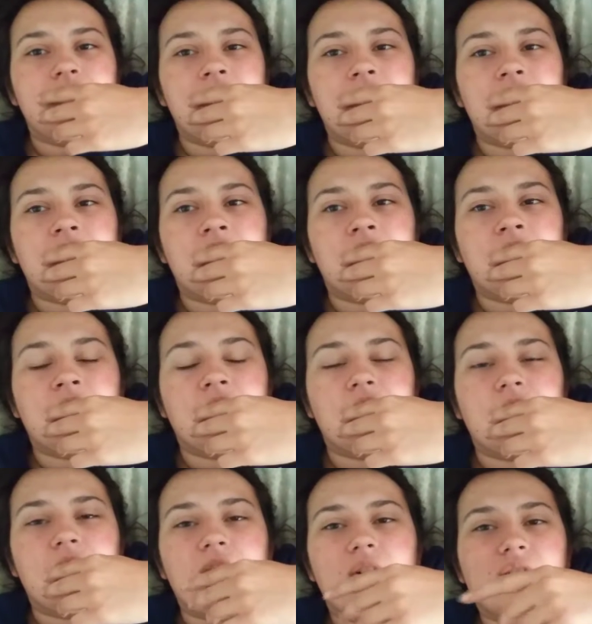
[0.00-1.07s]

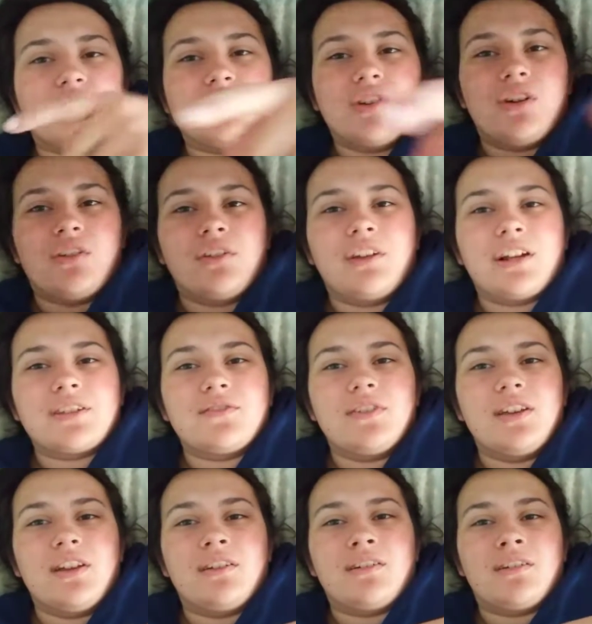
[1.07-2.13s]
And I'll see y'all in the next
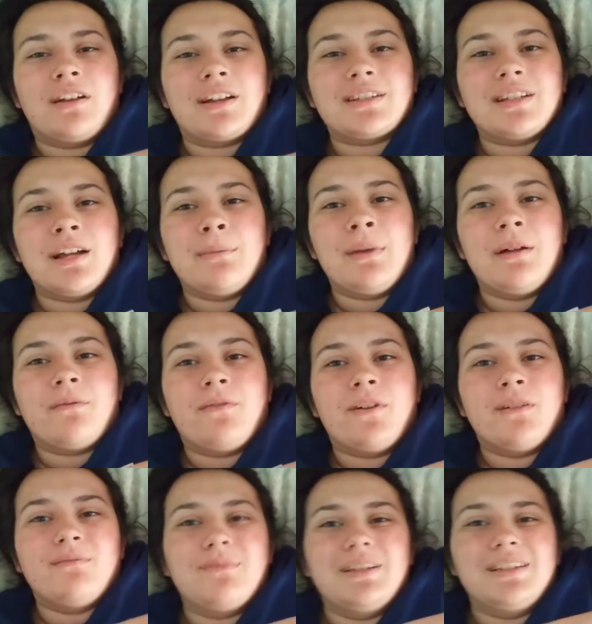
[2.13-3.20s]
video. Until next time, have
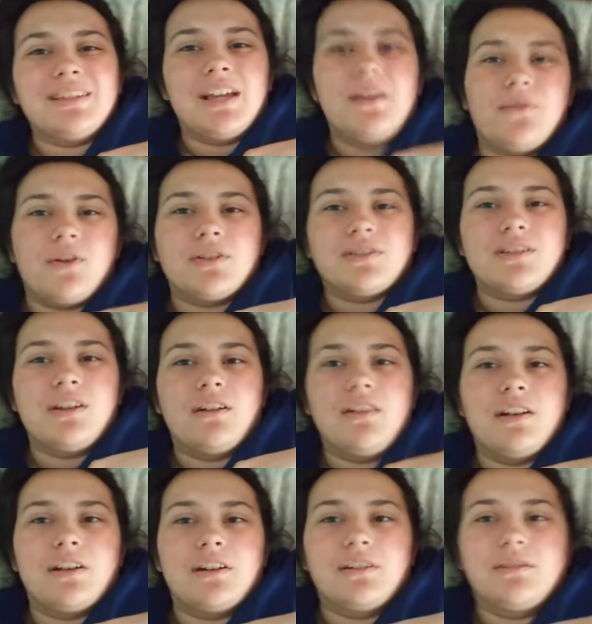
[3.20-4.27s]
fun, be safe. I'll see
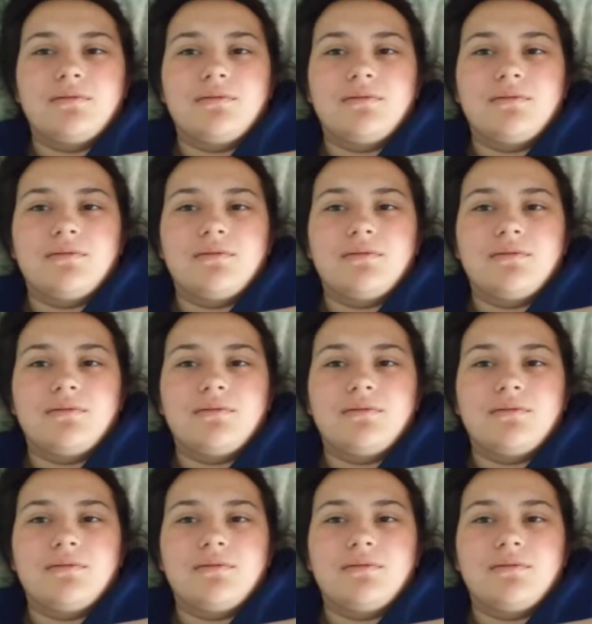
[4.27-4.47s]
y'all later.